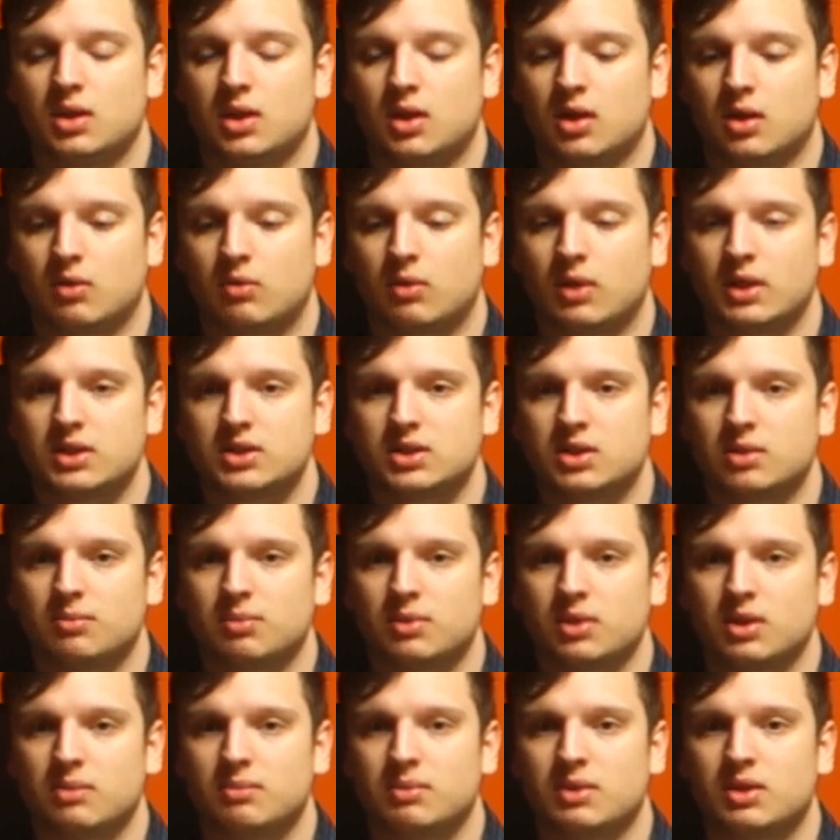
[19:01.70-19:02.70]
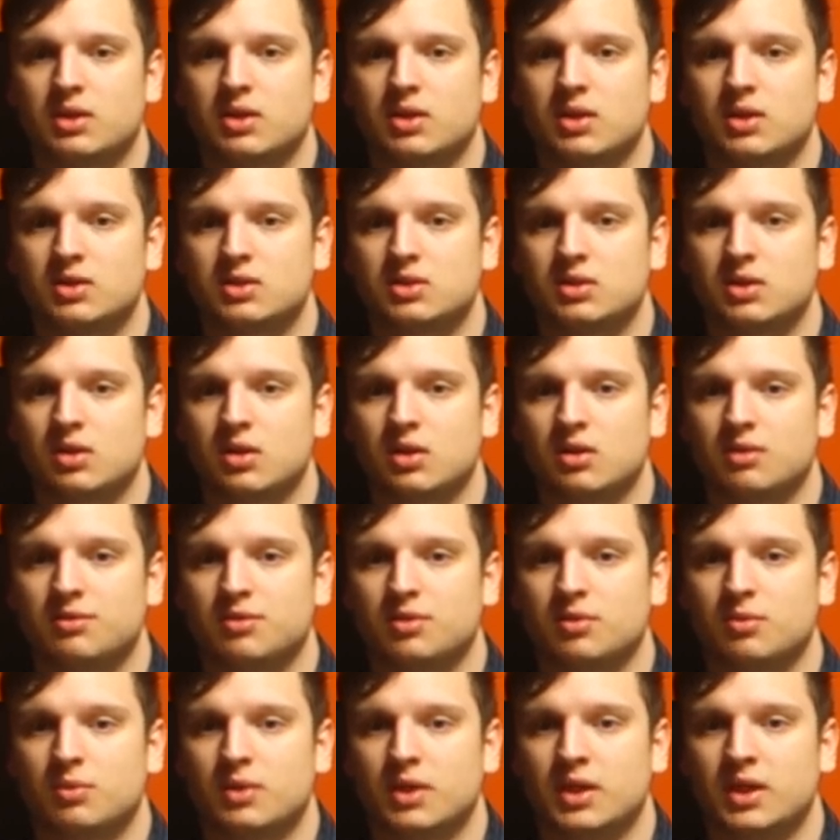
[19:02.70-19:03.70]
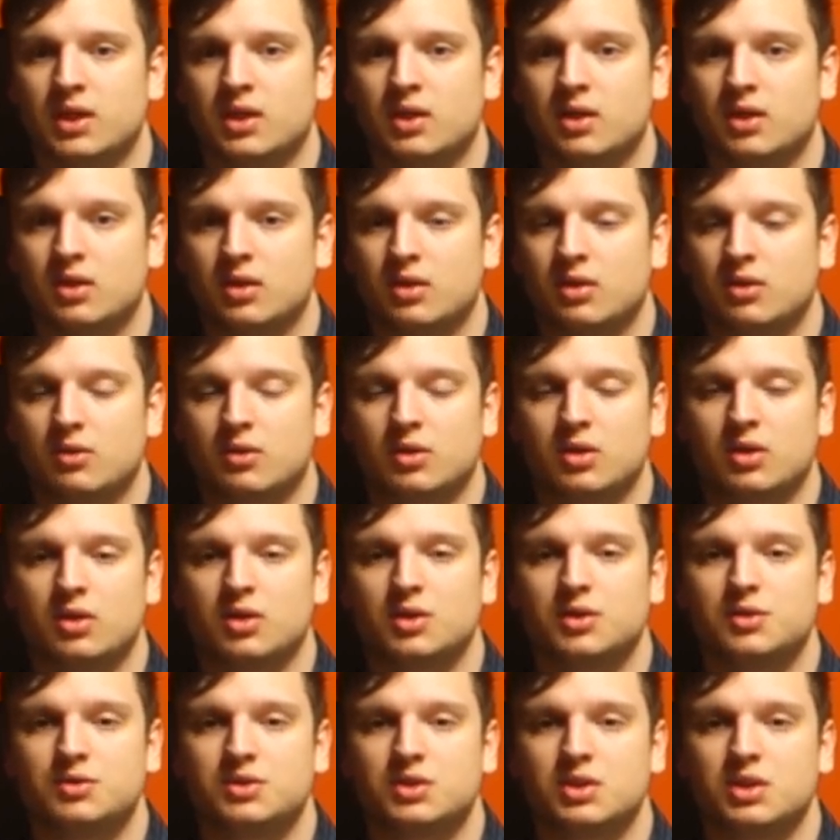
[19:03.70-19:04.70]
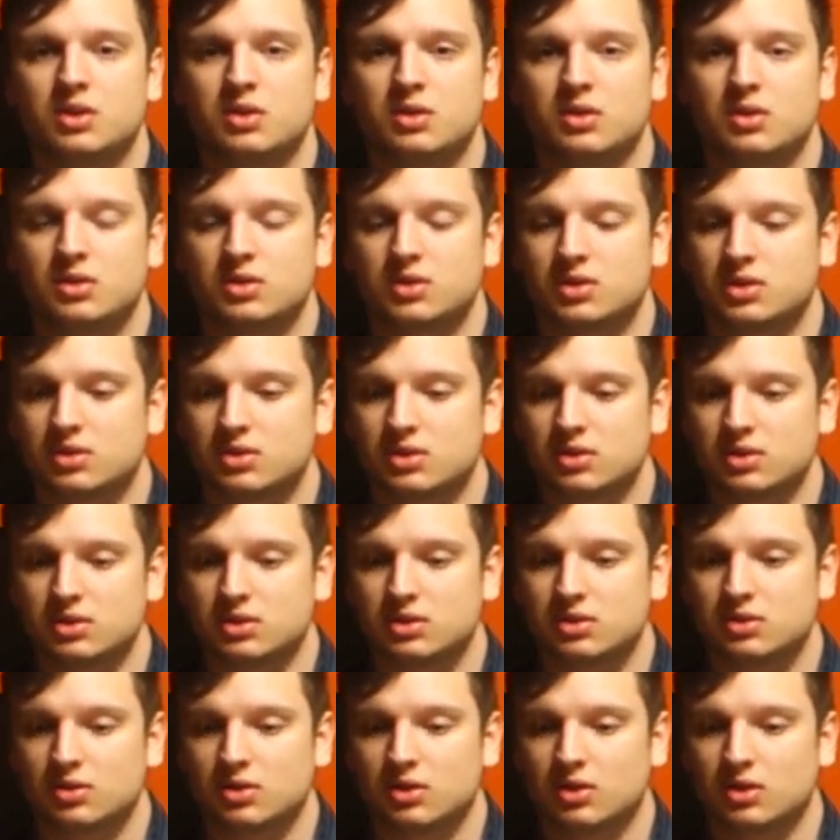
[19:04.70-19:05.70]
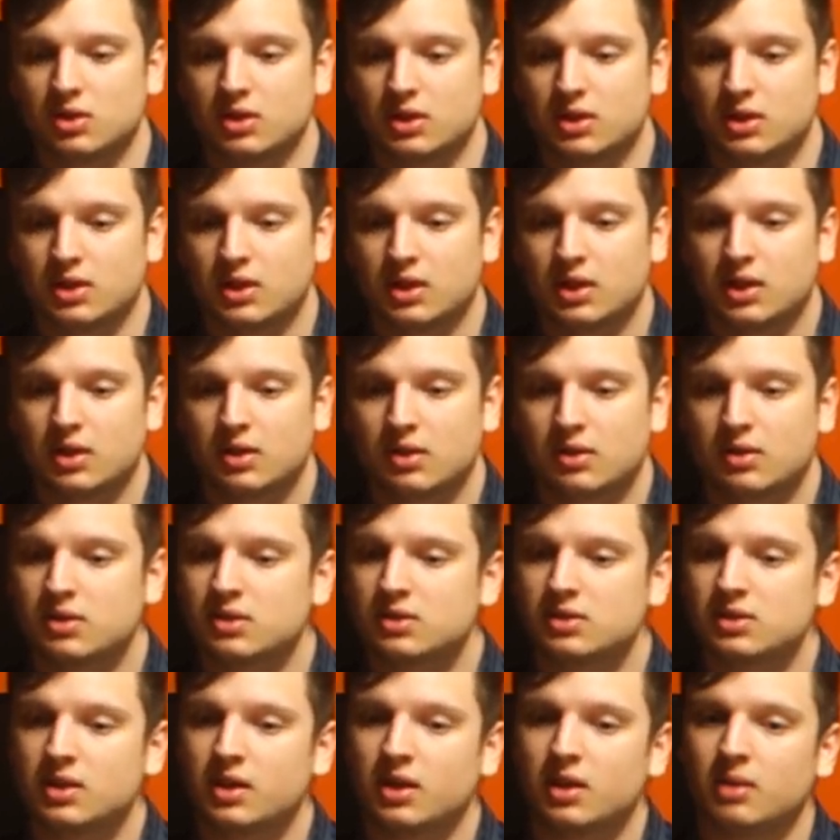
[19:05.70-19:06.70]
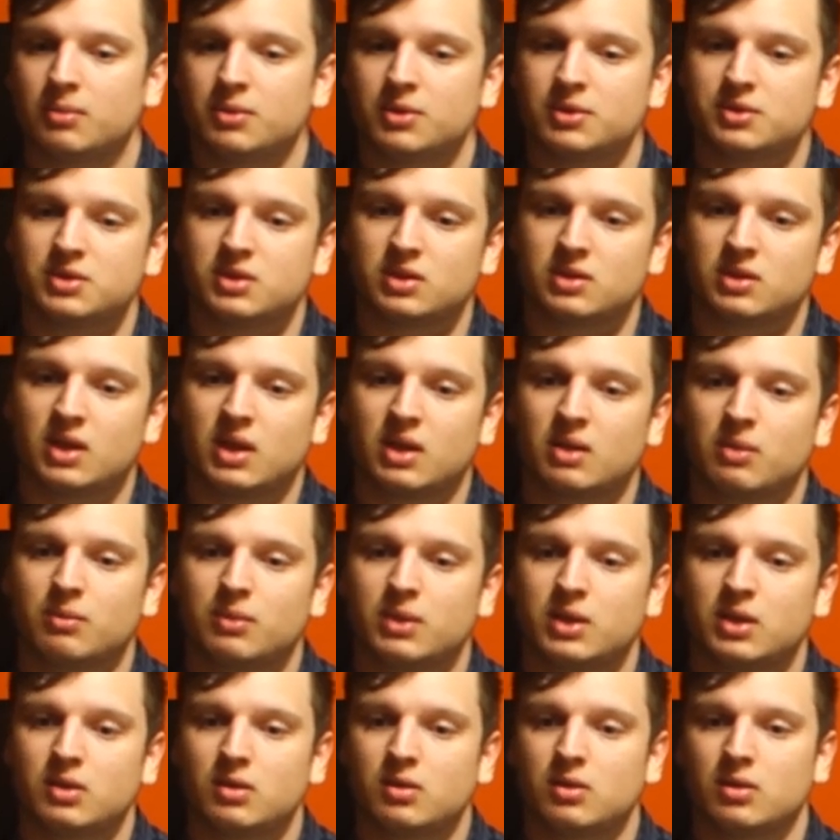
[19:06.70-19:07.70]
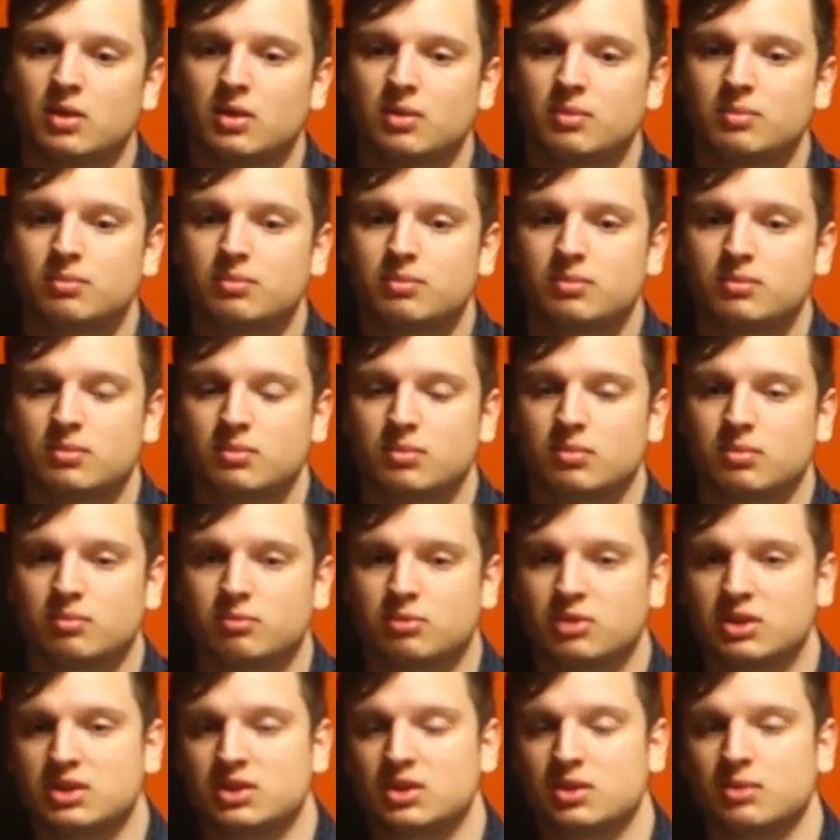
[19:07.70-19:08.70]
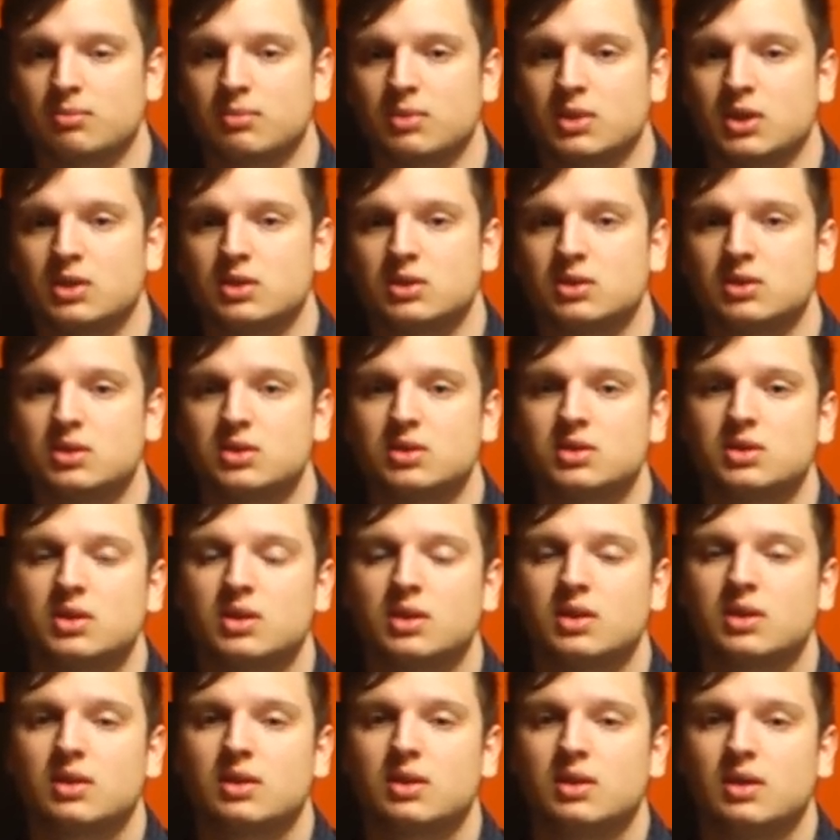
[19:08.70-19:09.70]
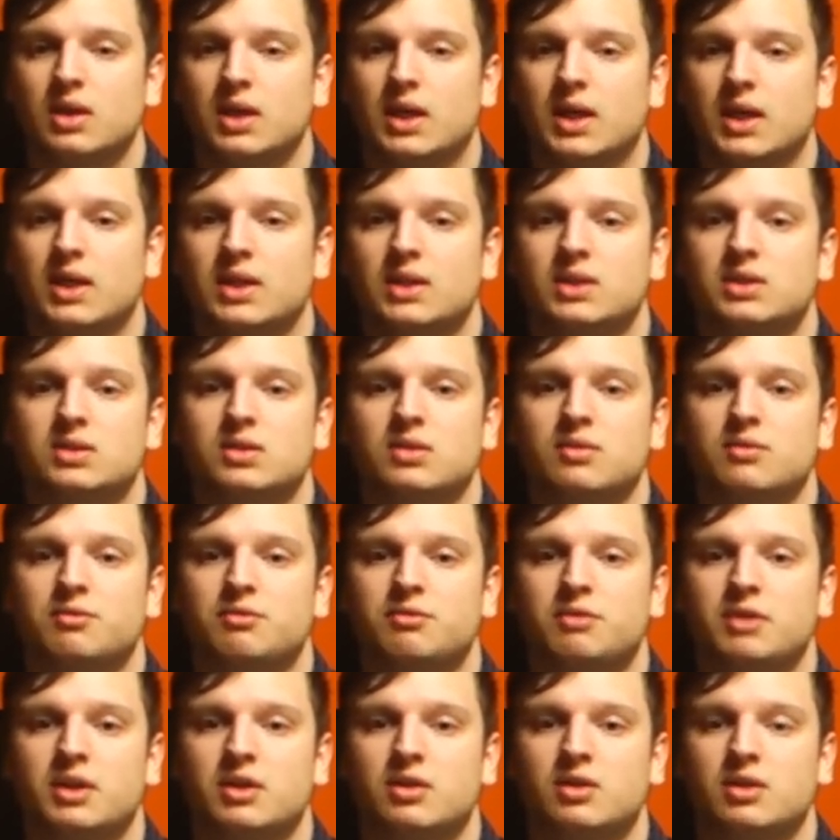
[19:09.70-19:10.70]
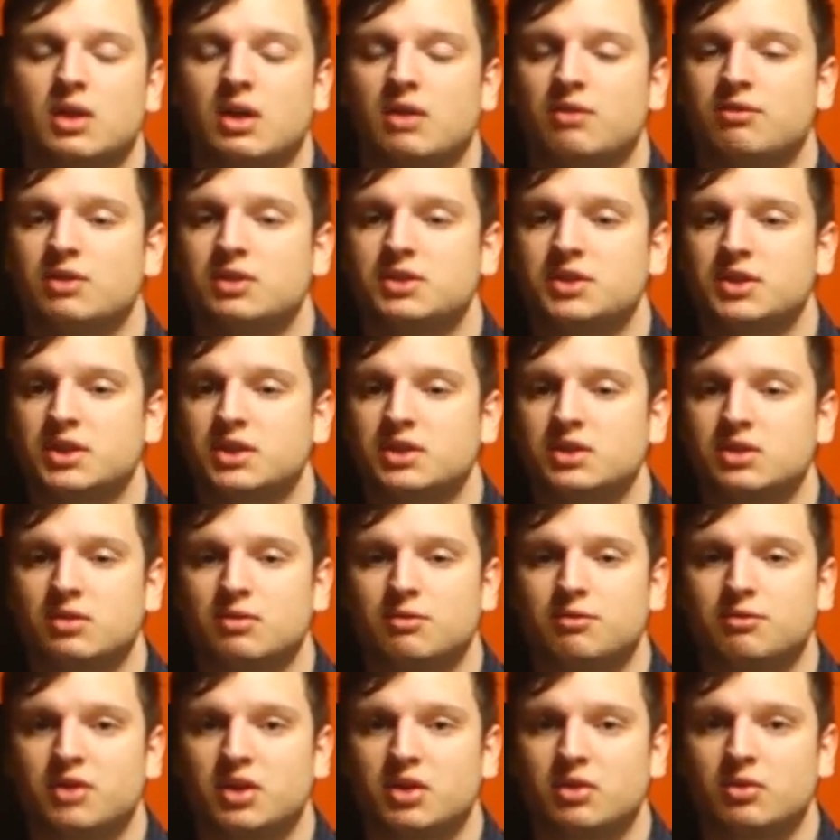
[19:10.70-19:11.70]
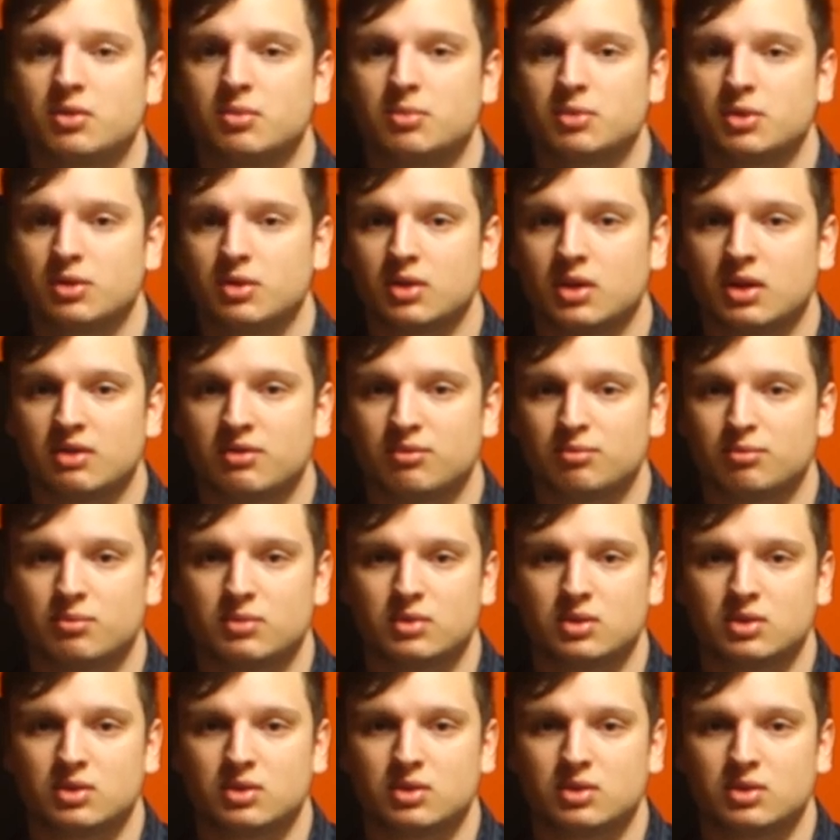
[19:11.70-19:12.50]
quite simply because of the way you can use it. You just install it, you say I'm using that wheel, press some buttons, and it's configured. Everything is configurable. You have